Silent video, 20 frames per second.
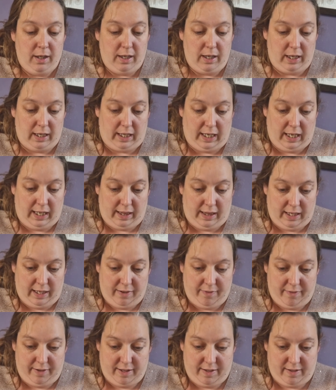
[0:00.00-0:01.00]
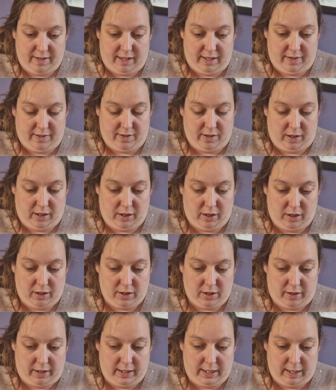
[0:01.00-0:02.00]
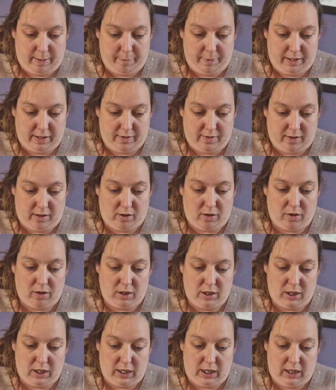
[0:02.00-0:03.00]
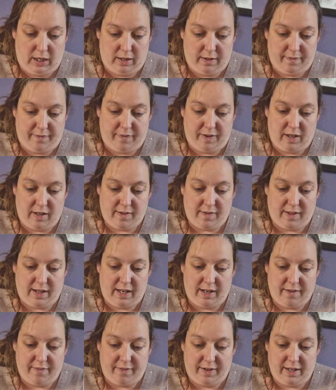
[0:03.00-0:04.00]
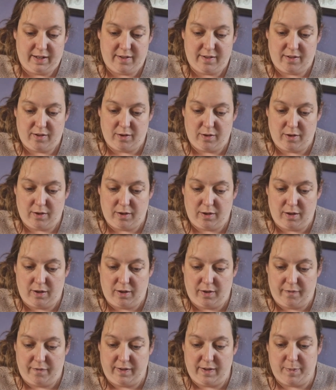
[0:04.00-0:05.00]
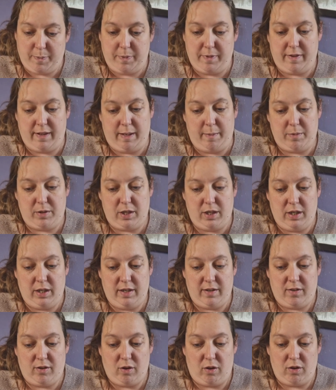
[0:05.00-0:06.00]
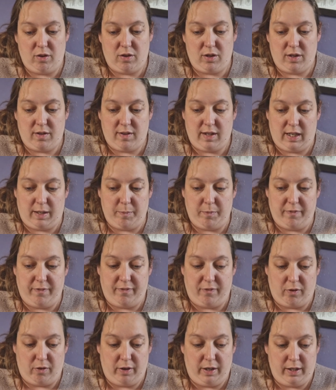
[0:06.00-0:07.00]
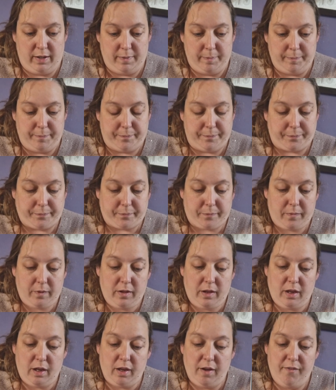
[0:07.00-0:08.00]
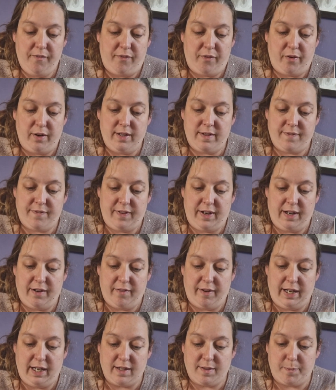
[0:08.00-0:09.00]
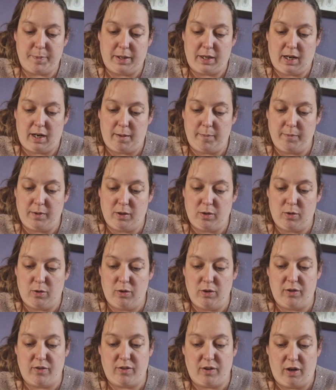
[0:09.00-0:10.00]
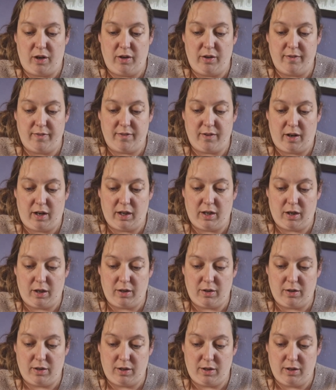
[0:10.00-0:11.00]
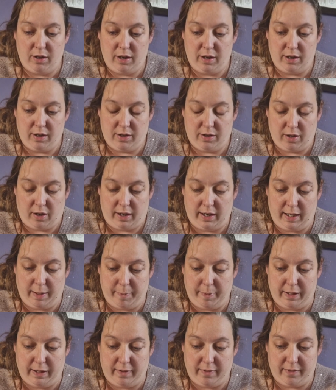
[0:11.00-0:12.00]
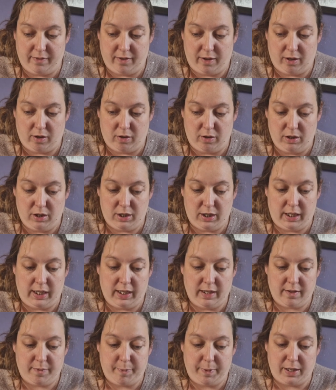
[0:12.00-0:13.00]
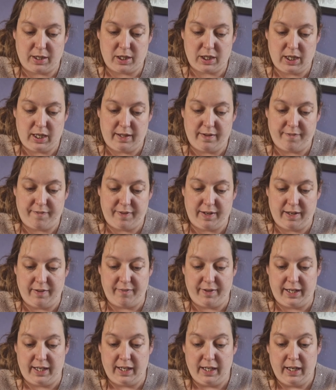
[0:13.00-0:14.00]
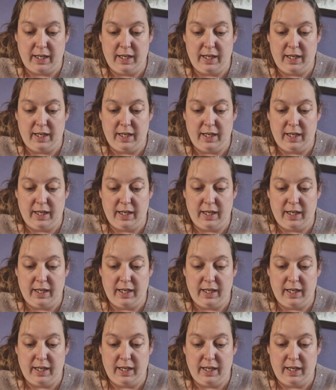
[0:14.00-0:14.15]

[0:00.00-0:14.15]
A key theorist in psychodynamic psychology, the first theorist of this perception is Dr. Sigmund Freud. Freud's theory has become the cornerstone of psychodynamic psychology, especially the theory